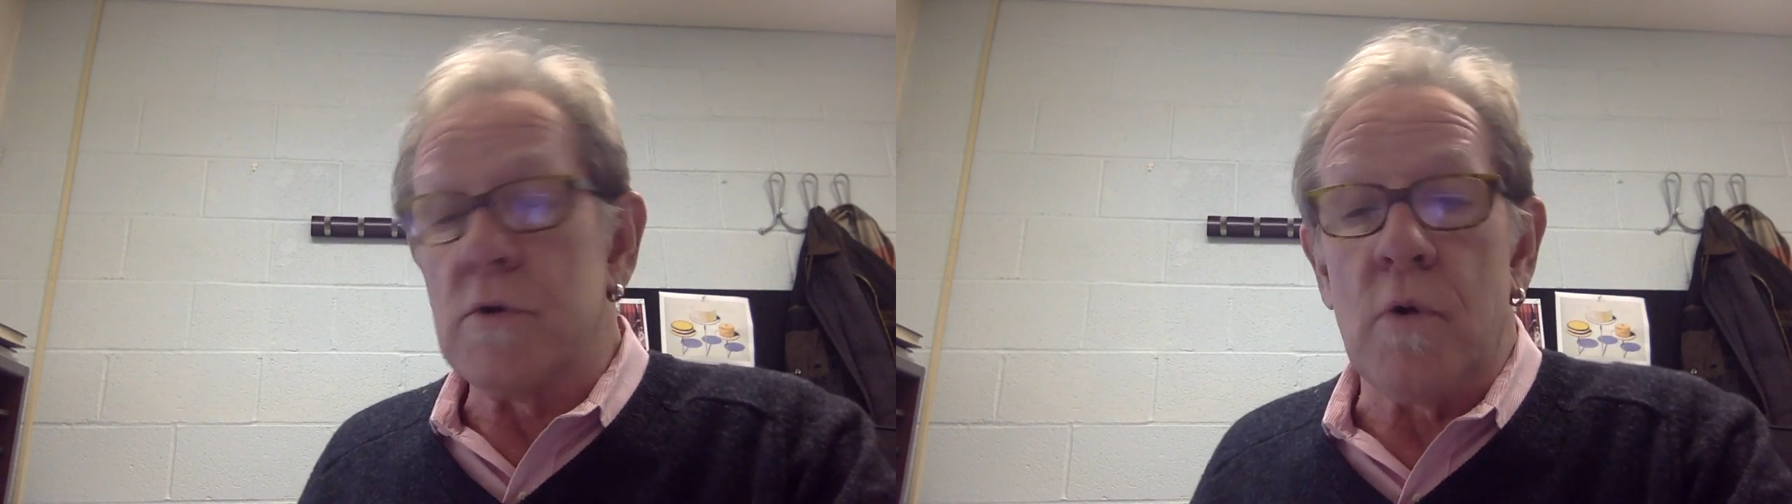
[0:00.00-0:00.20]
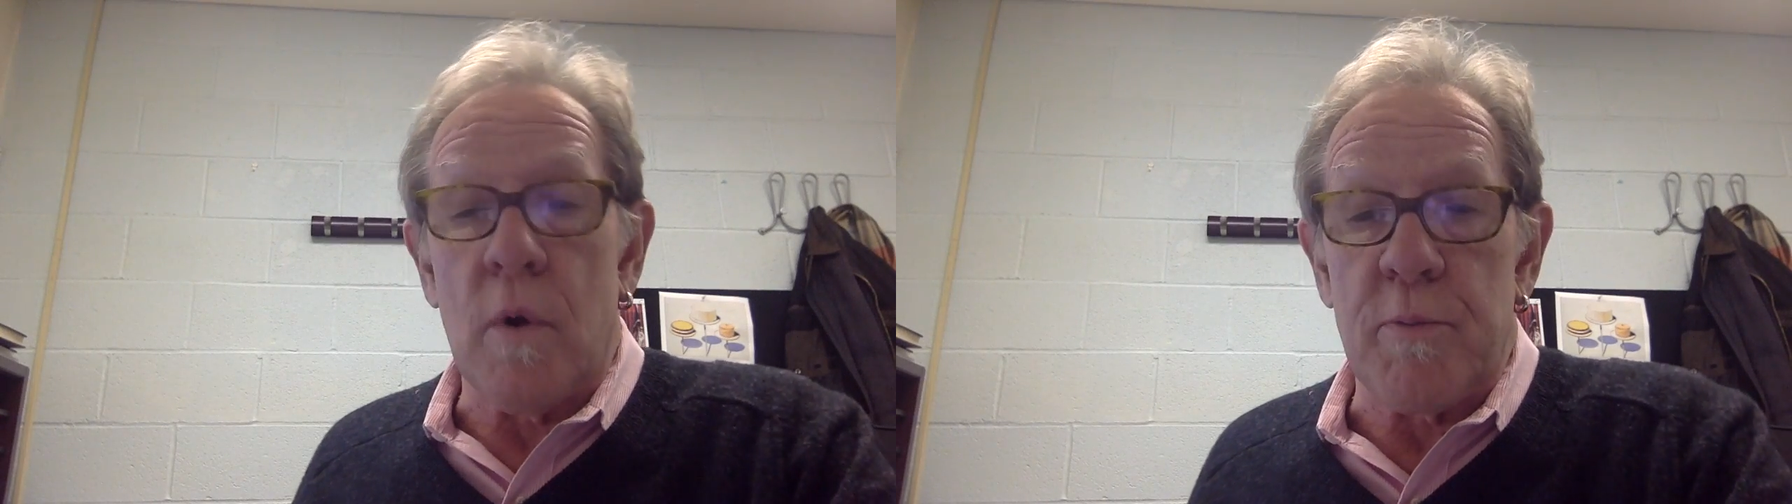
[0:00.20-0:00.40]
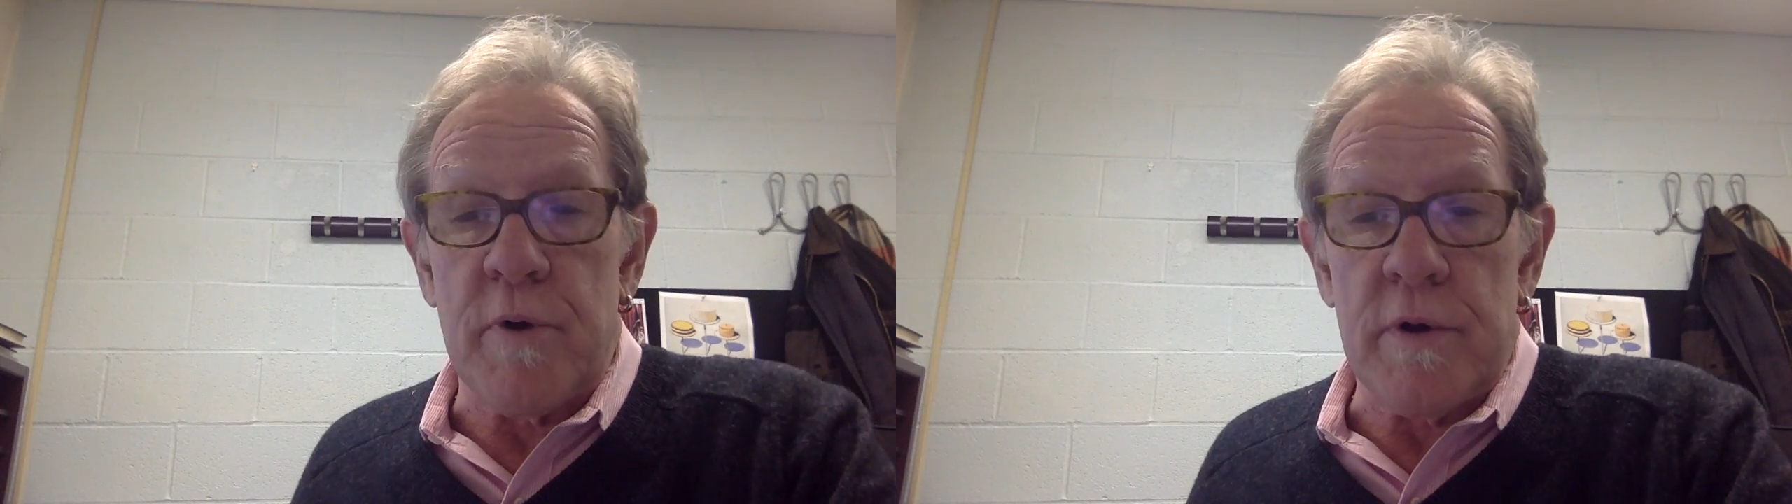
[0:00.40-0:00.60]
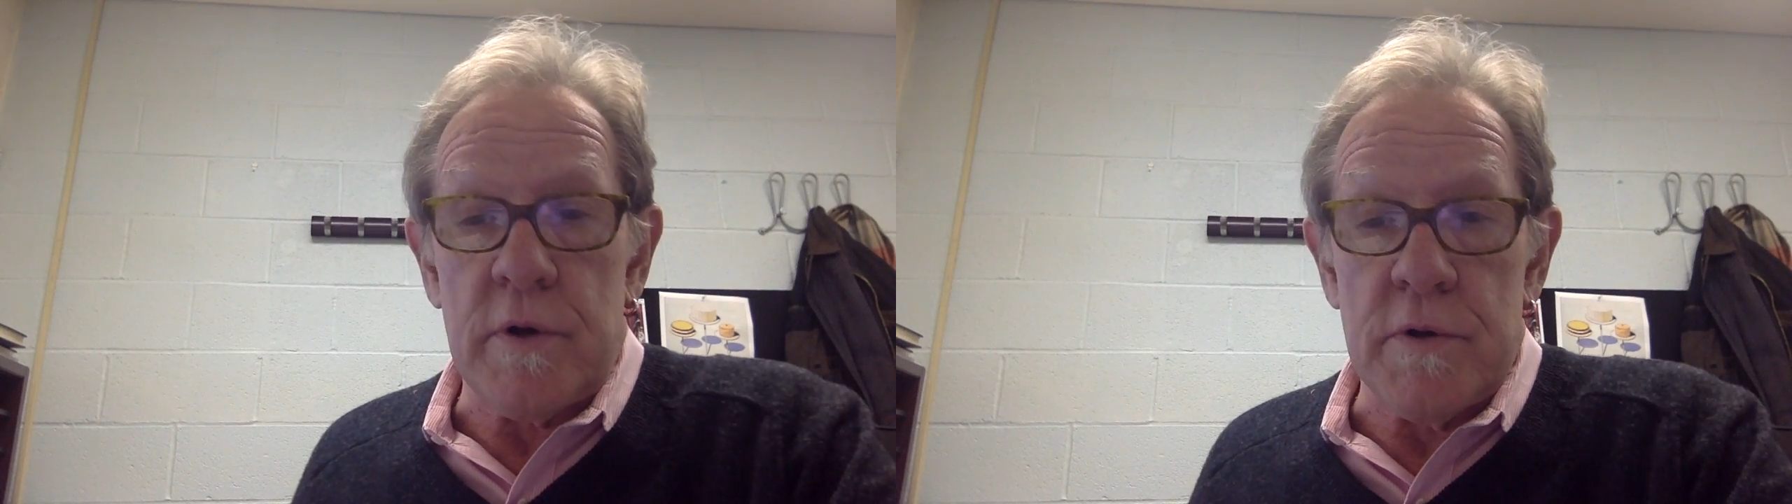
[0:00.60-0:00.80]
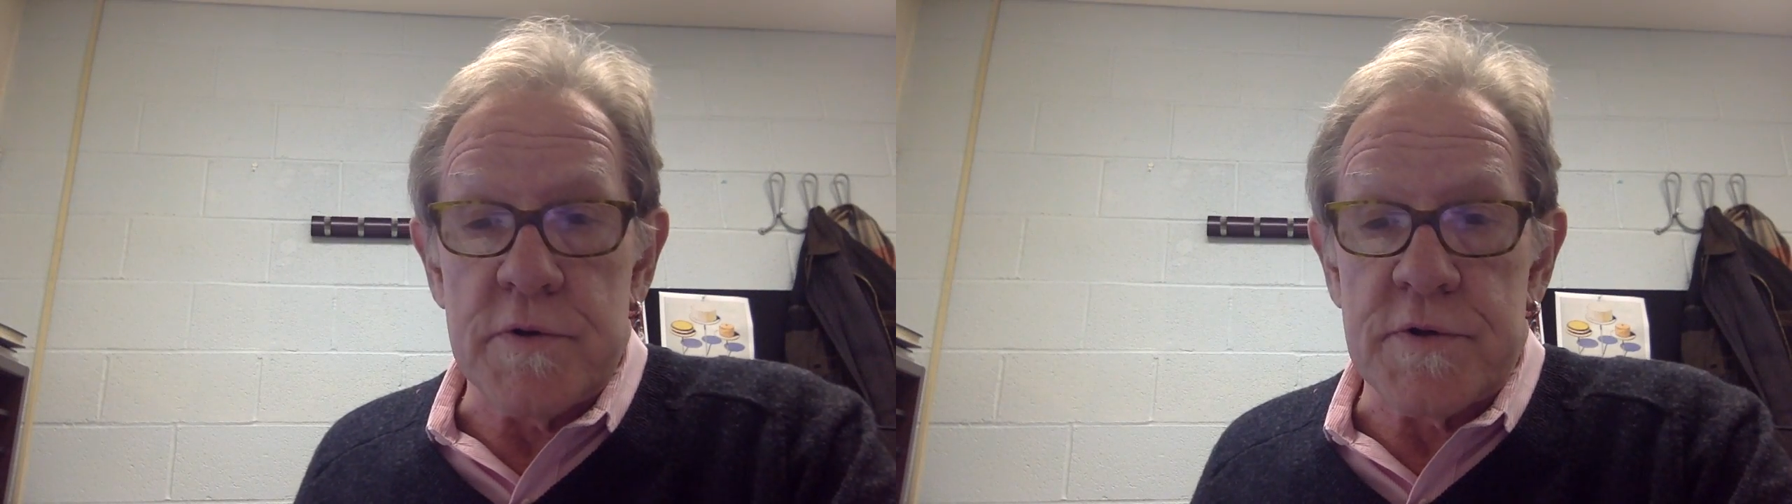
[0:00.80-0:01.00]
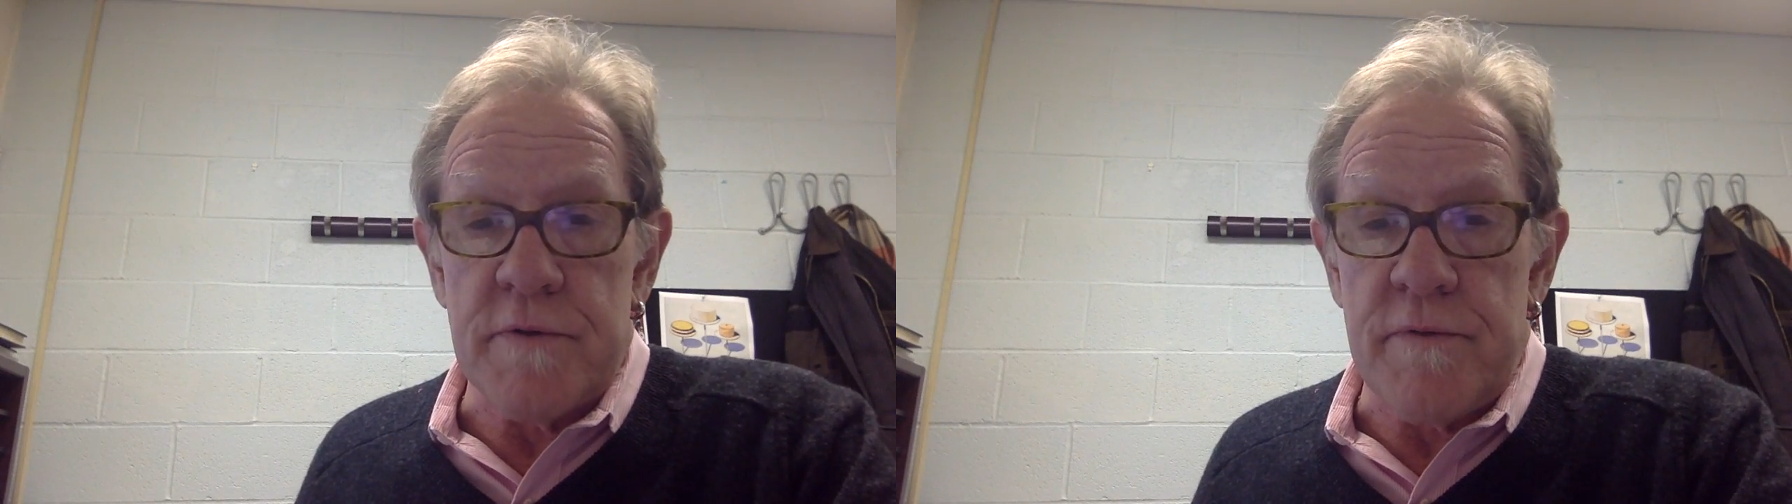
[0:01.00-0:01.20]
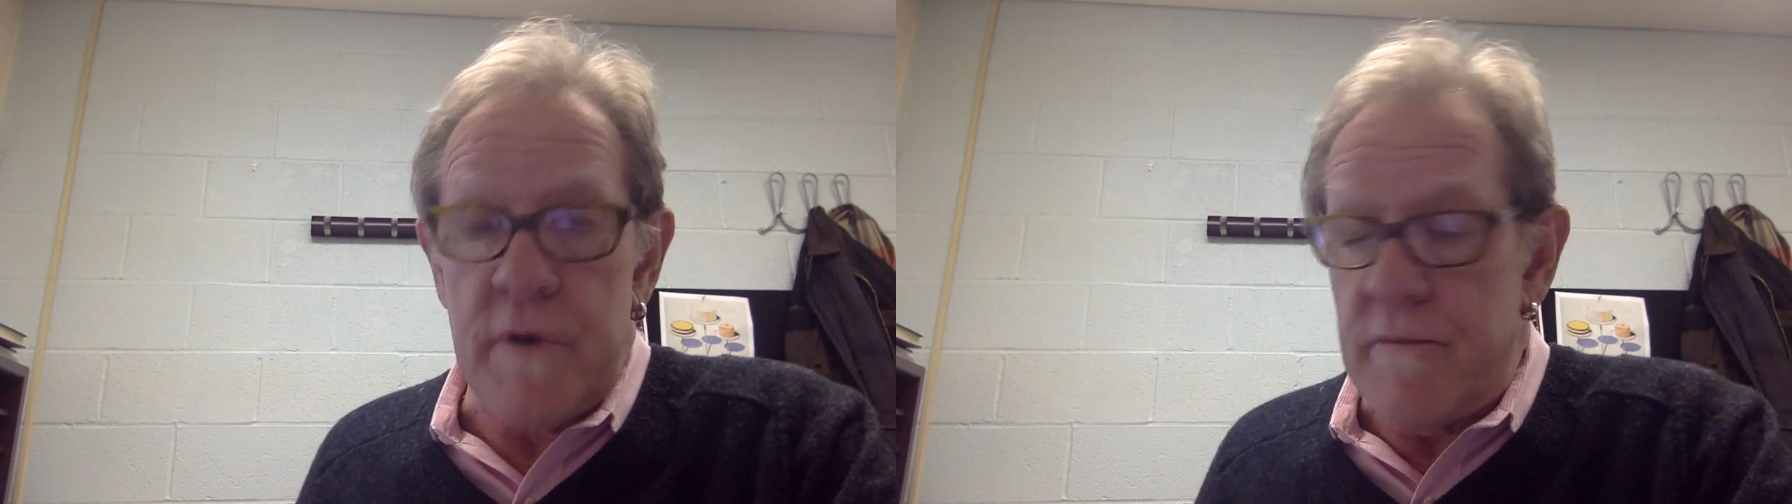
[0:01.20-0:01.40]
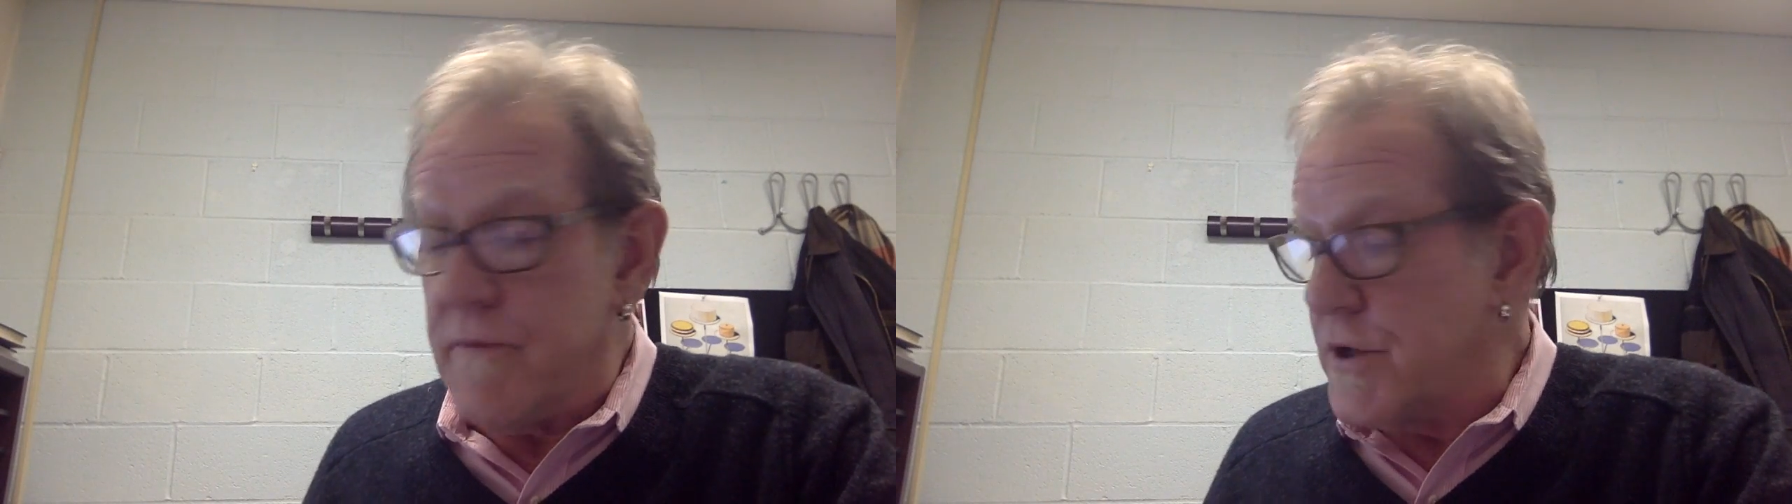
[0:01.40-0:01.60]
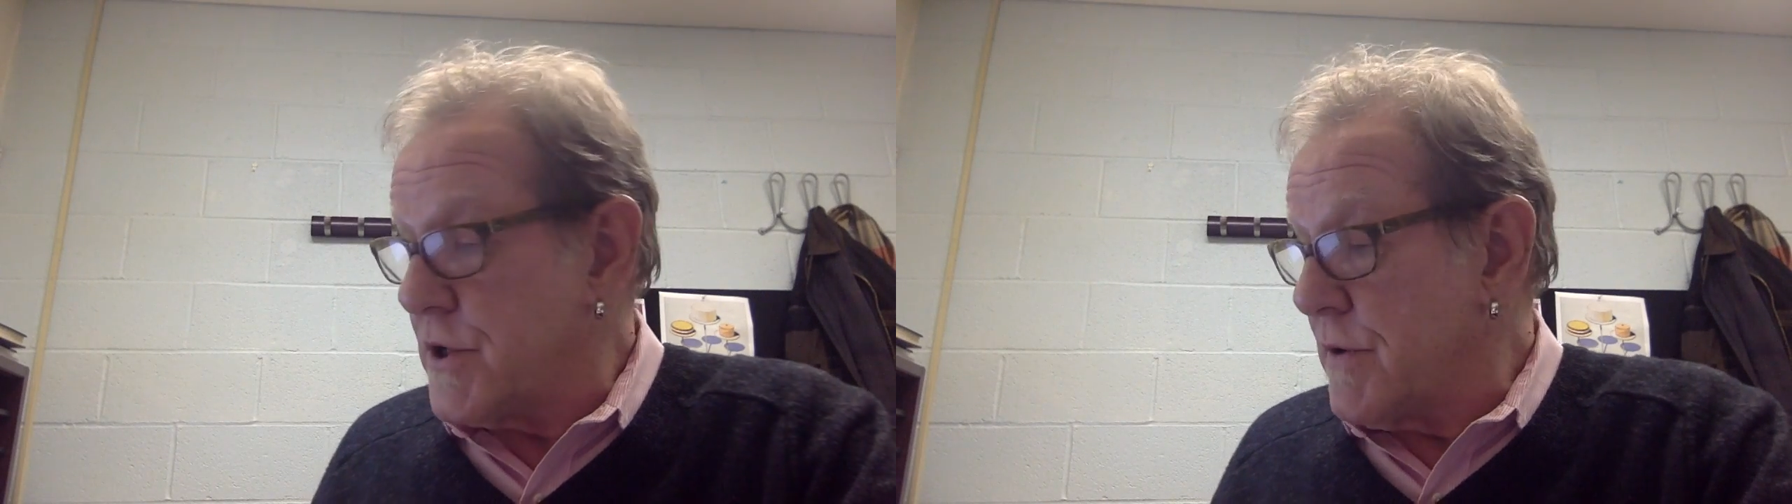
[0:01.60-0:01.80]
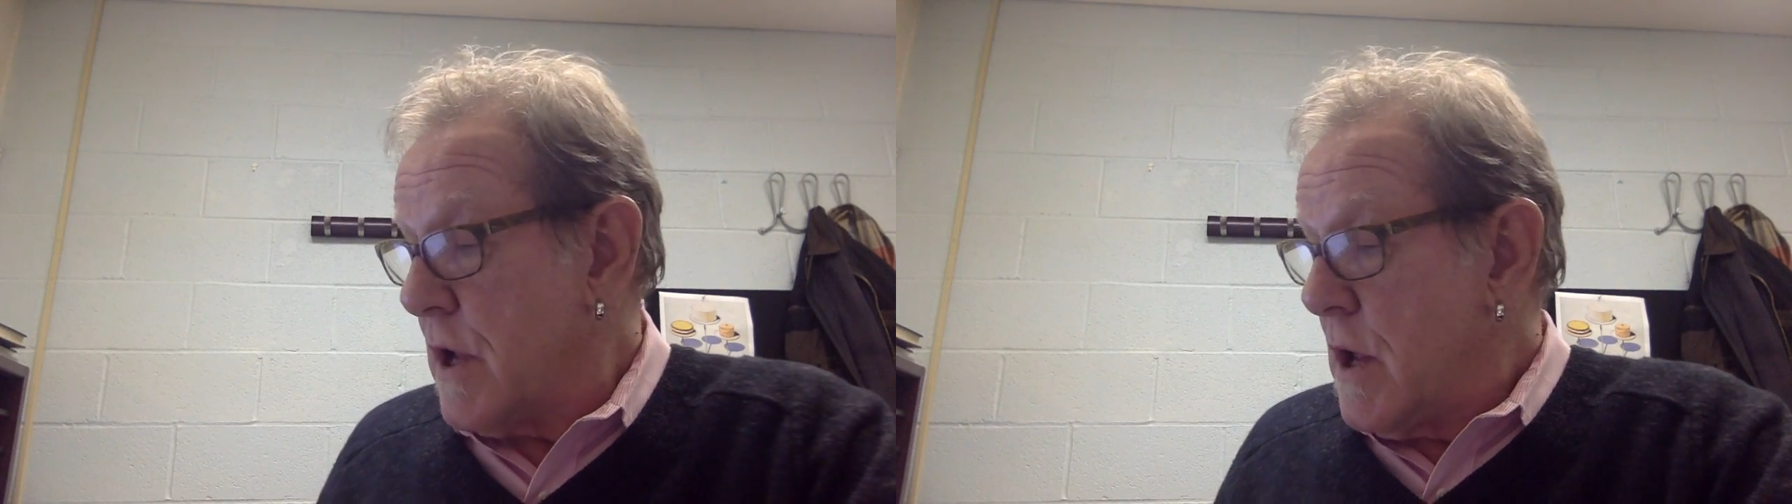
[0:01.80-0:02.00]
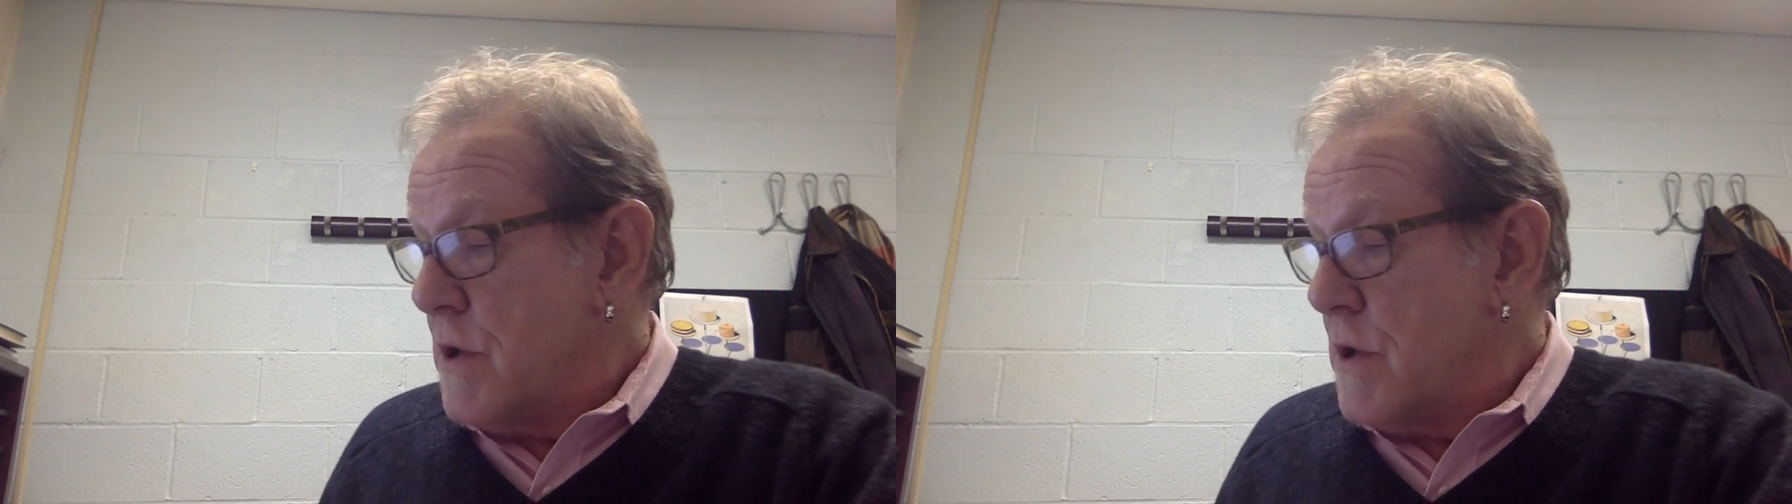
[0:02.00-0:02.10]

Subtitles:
corporate use of vision.